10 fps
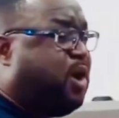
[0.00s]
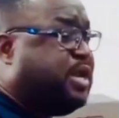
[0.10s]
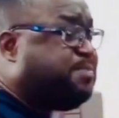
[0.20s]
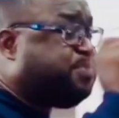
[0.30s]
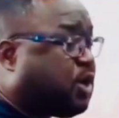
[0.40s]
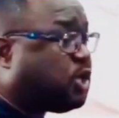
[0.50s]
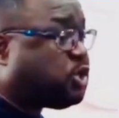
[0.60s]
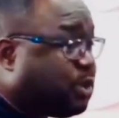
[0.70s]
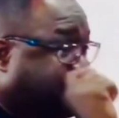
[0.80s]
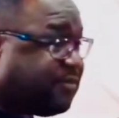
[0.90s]
money
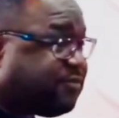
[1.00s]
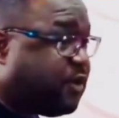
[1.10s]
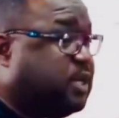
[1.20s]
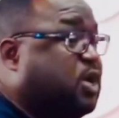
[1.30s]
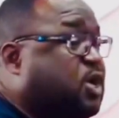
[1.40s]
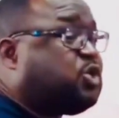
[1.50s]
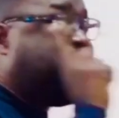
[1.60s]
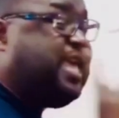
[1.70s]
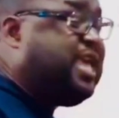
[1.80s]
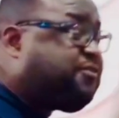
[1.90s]
because you are performing.
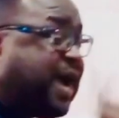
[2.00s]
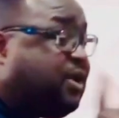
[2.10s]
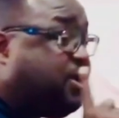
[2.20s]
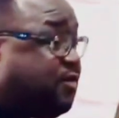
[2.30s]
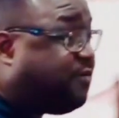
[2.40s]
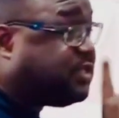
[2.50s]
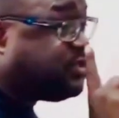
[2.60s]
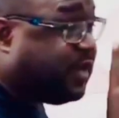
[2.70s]
So if kind of love is